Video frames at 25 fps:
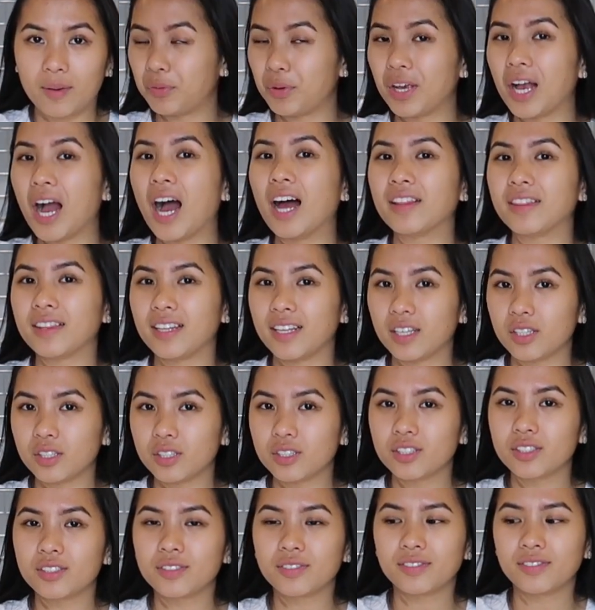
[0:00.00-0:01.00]
We got
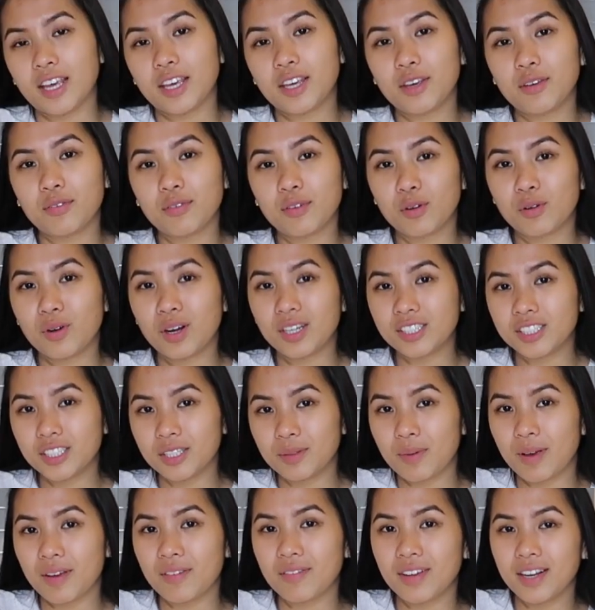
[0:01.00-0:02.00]
this. Thank you for
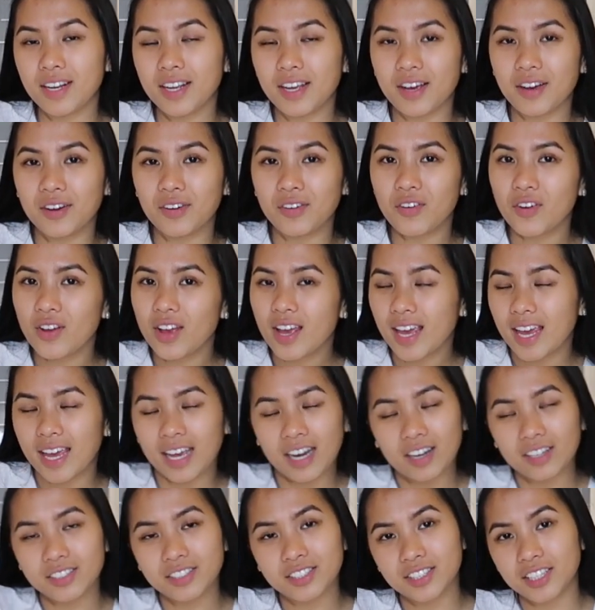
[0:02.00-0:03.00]
watching my video,
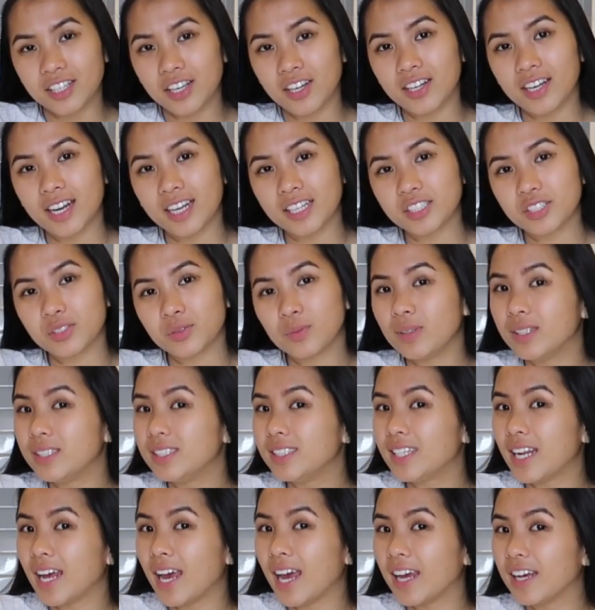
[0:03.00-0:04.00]
and I'll see y'all next
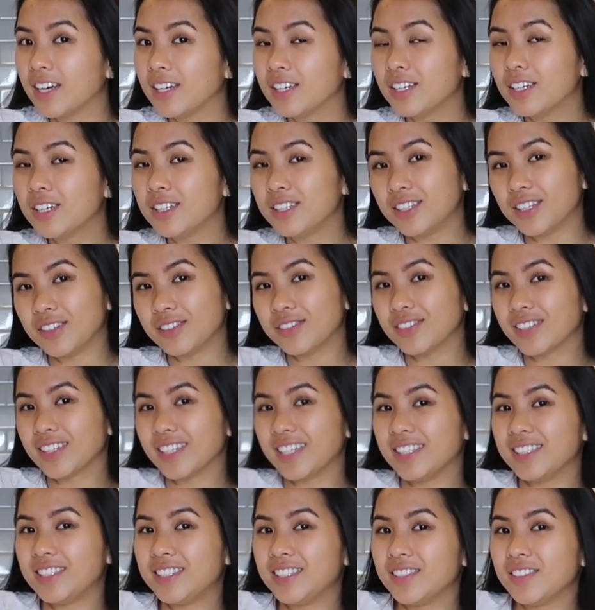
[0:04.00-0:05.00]
Wednesday. Don't
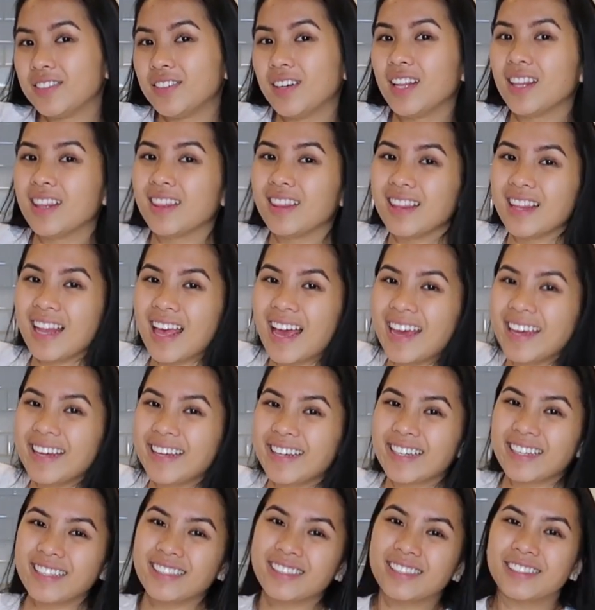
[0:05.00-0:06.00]
forget to
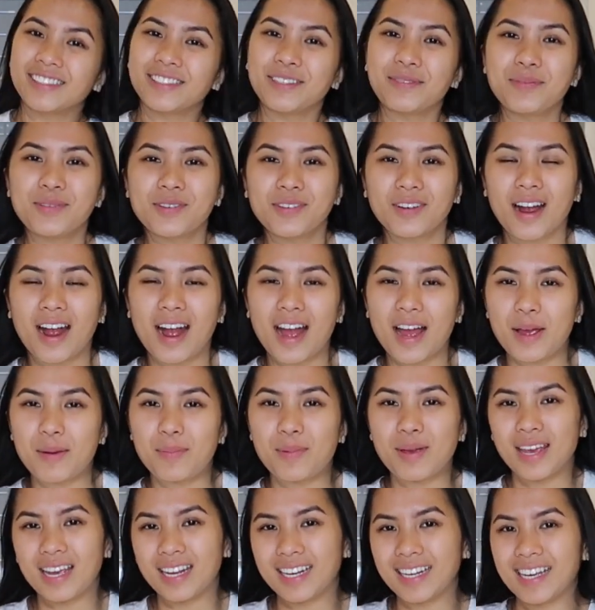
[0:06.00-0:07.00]
like, subscribe,
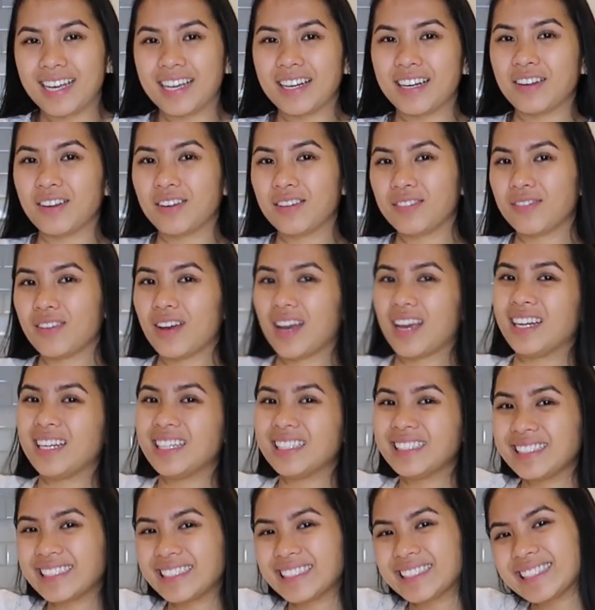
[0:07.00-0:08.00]
and get notified.
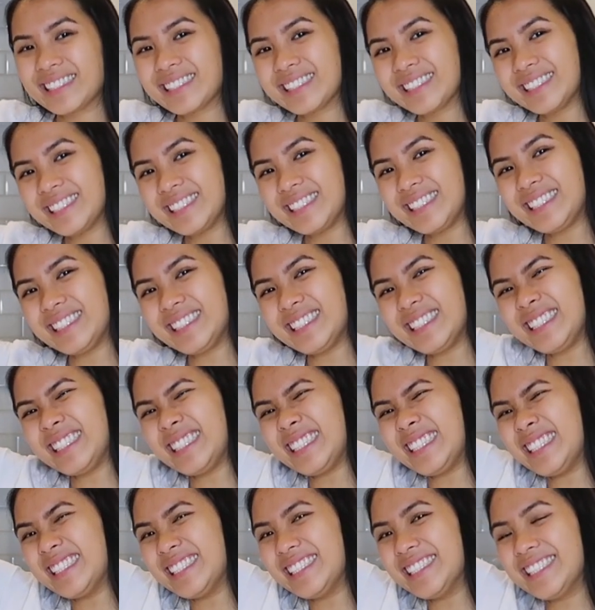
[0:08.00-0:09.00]

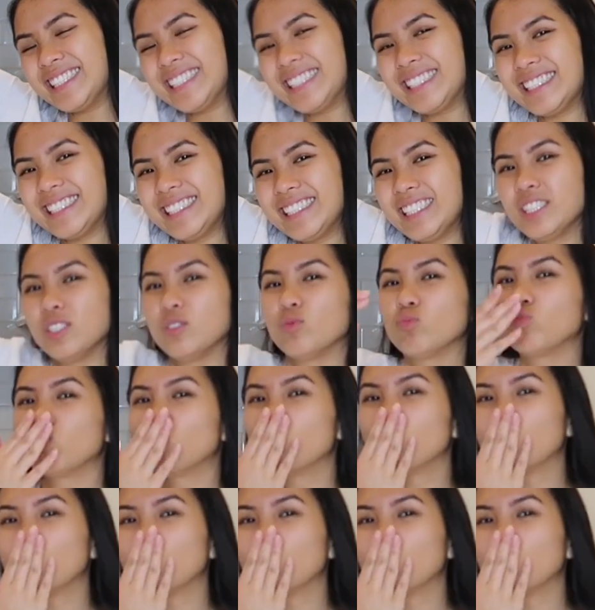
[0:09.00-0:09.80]
Ding!